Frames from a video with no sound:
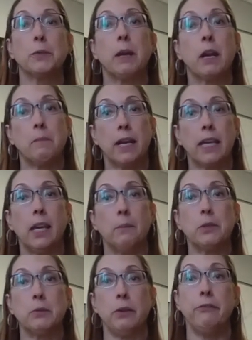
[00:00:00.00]
but on my
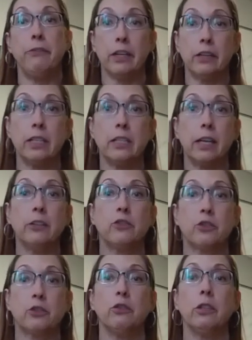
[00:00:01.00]
campus, we have very tight
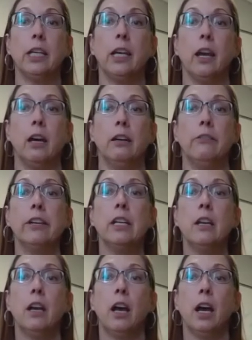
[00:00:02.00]
scrutiny of
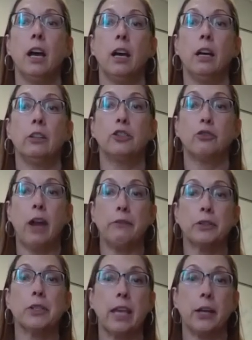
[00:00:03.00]
uh,
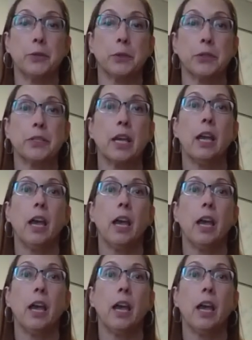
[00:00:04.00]
travel schedules.